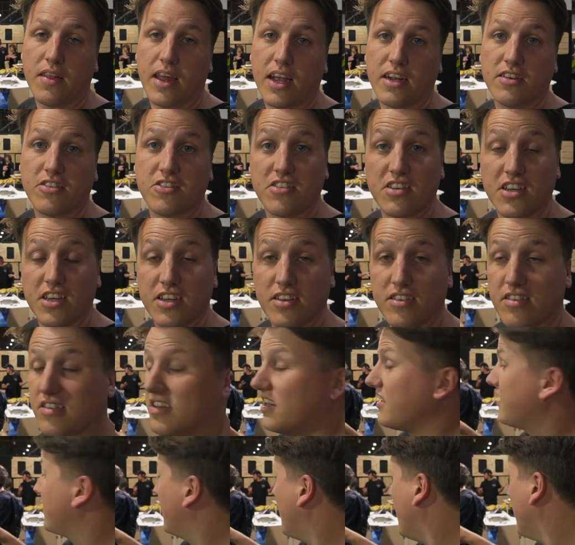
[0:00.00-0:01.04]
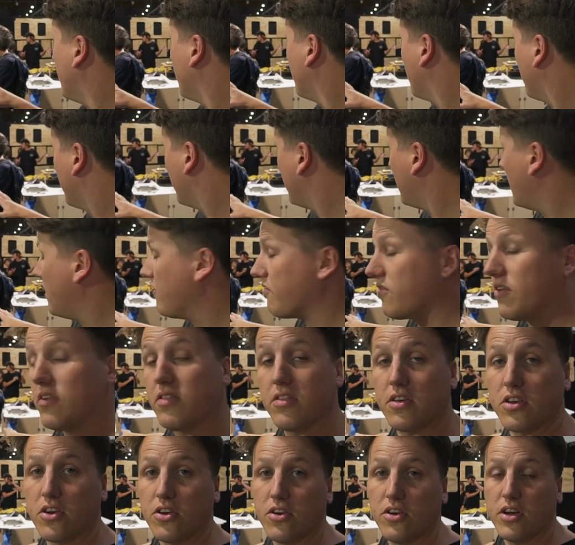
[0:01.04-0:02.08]
they CNC cut
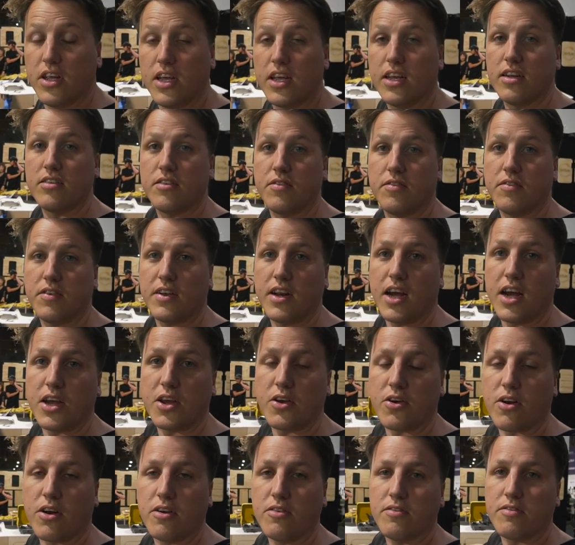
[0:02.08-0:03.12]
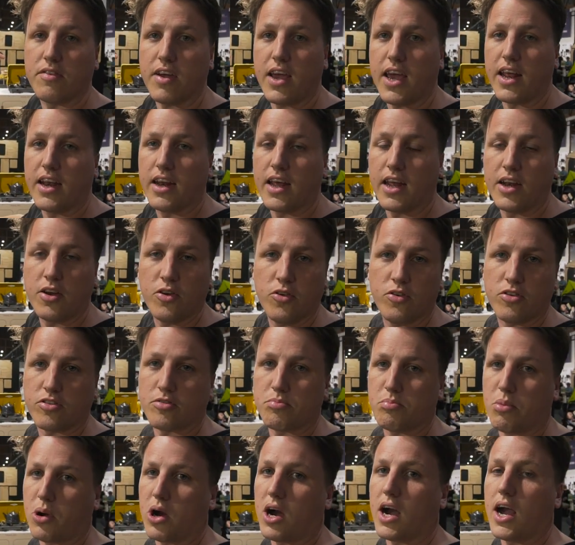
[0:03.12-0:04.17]
everything you need to fit out your own van, and you
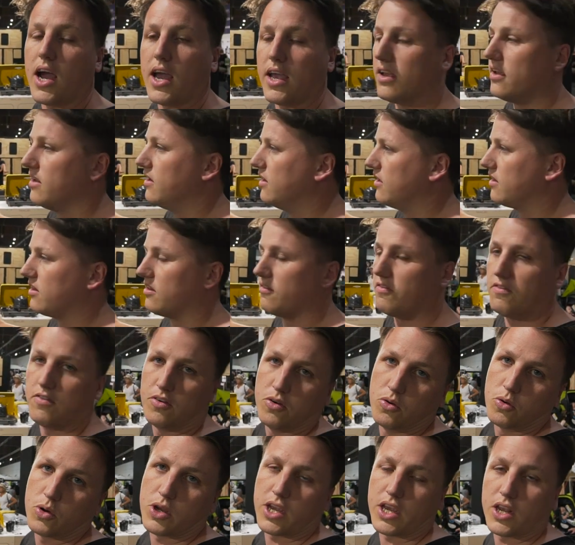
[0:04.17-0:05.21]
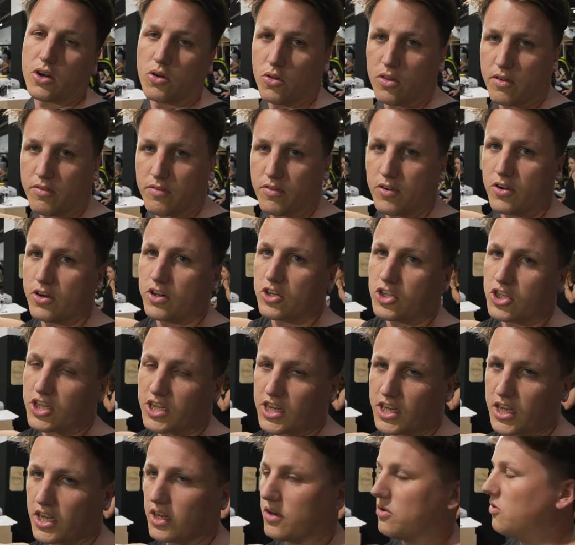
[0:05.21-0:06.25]
just buy the full kit or the furniture
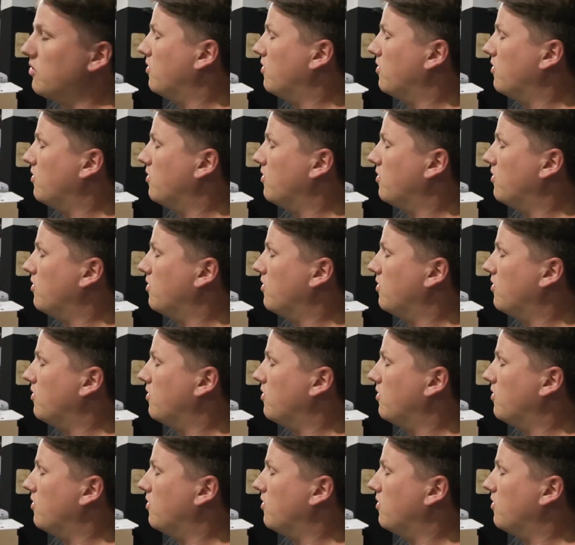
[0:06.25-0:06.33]
kit or